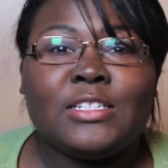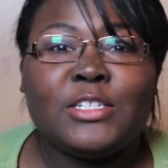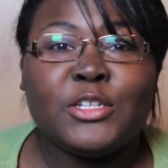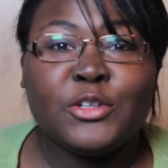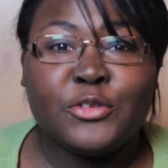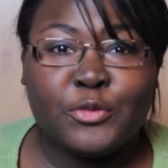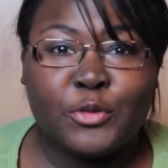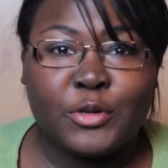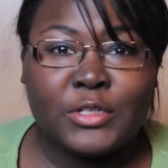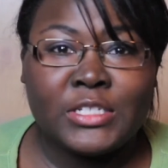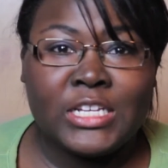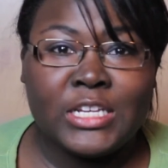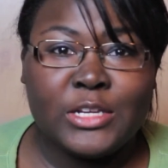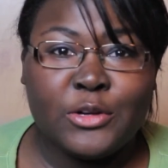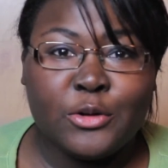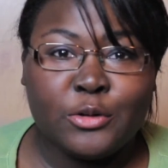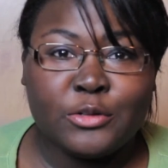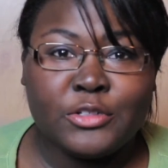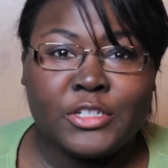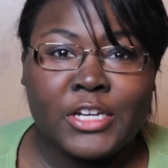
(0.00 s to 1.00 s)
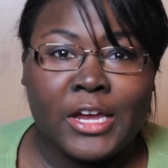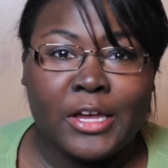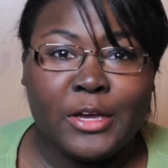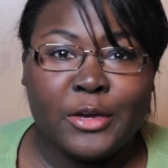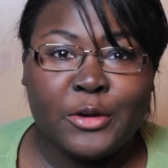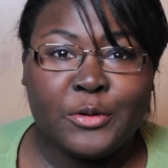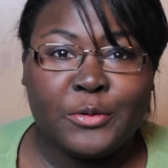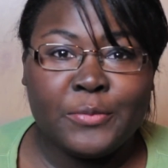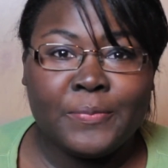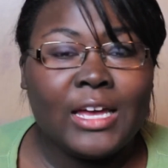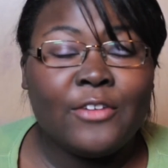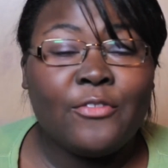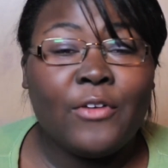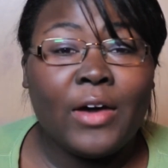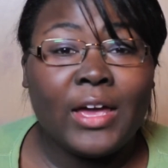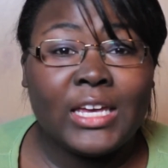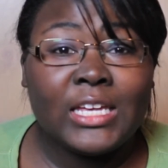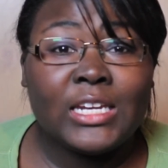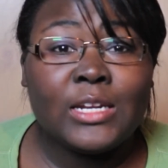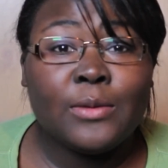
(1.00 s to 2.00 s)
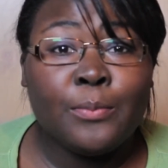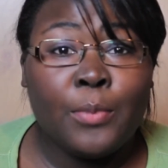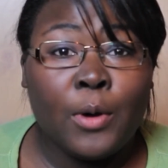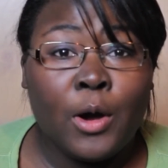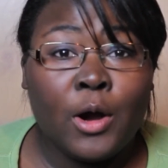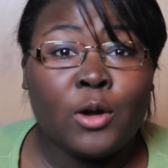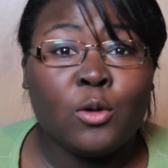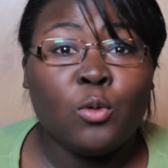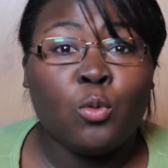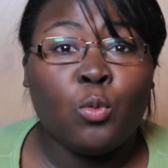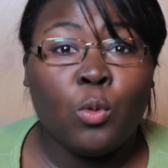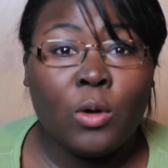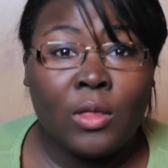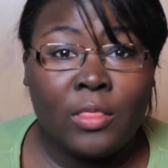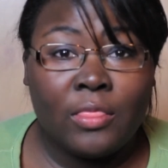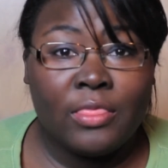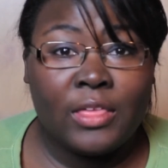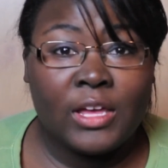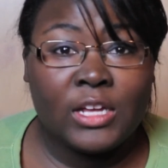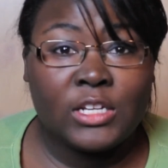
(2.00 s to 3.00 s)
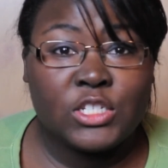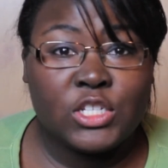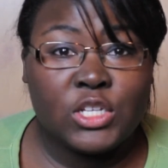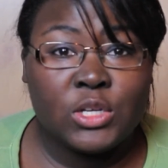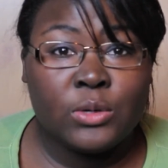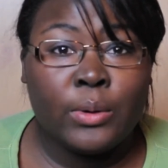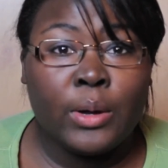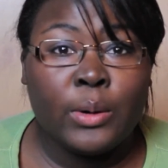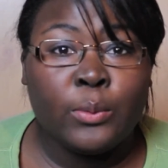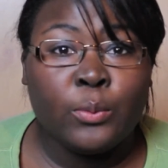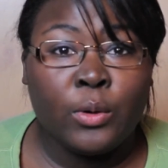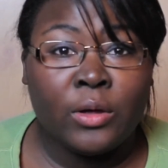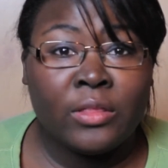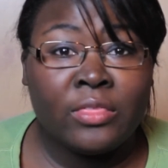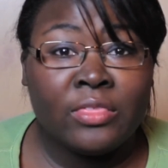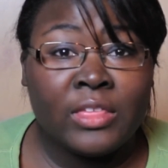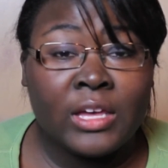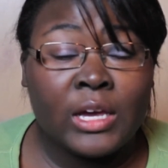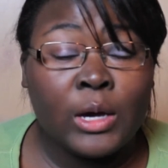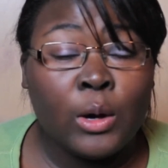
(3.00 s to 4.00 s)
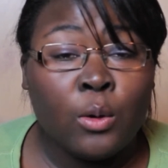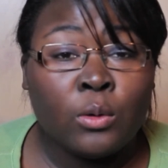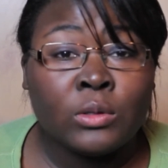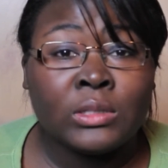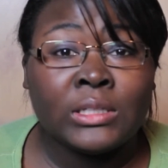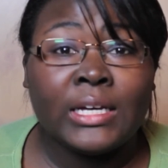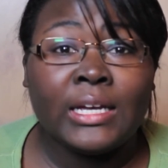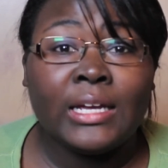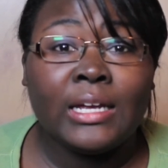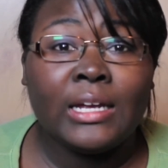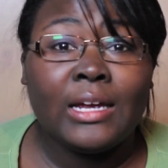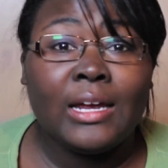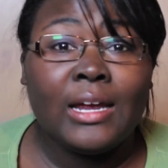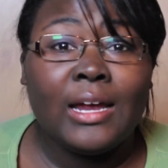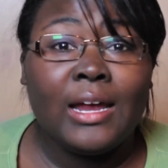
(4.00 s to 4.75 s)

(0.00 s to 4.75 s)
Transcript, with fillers: Dear 14-year-old Chengu, if I can impart one thing to you and one thing only,